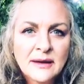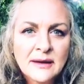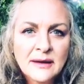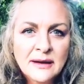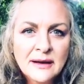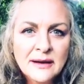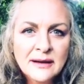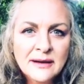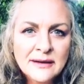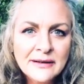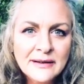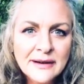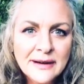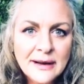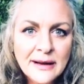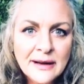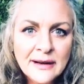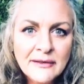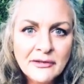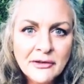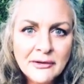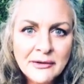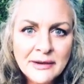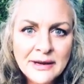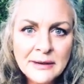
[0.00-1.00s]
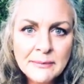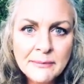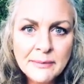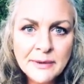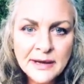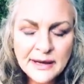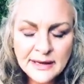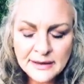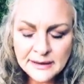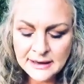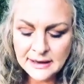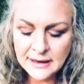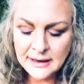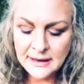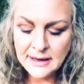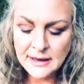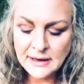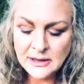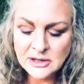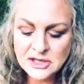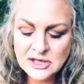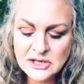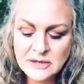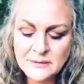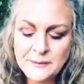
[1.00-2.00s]
All right, I have a really bad
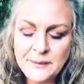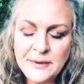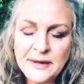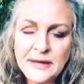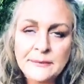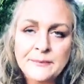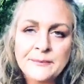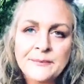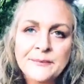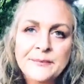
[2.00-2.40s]
connection, but